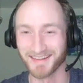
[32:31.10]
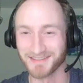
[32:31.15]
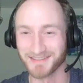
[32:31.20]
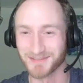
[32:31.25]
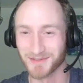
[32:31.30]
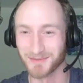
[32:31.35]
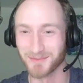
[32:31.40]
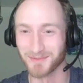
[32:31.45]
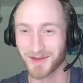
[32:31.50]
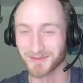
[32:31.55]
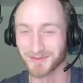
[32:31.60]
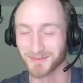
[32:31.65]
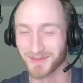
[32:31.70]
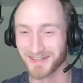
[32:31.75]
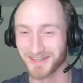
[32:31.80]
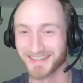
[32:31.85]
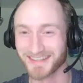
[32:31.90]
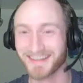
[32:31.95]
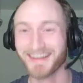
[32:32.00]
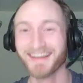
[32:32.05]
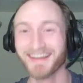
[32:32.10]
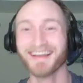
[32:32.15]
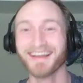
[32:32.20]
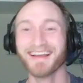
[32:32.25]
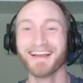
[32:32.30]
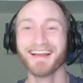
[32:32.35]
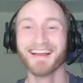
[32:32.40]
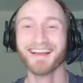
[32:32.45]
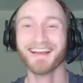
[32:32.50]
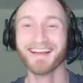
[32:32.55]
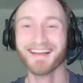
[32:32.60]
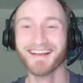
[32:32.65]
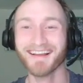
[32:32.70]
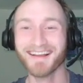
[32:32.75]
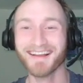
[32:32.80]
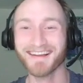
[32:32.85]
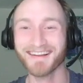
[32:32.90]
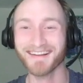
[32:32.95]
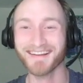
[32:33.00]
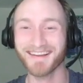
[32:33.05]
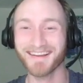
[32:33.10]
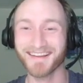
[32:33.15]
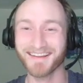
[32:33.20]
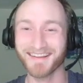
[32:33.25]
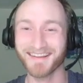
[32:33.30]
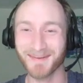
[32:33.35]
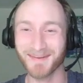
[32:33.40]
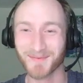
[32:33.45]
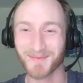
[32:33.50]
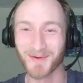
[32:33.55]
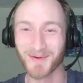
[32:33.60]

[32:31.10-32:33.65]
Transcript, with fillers: I drew a mental blank. So one,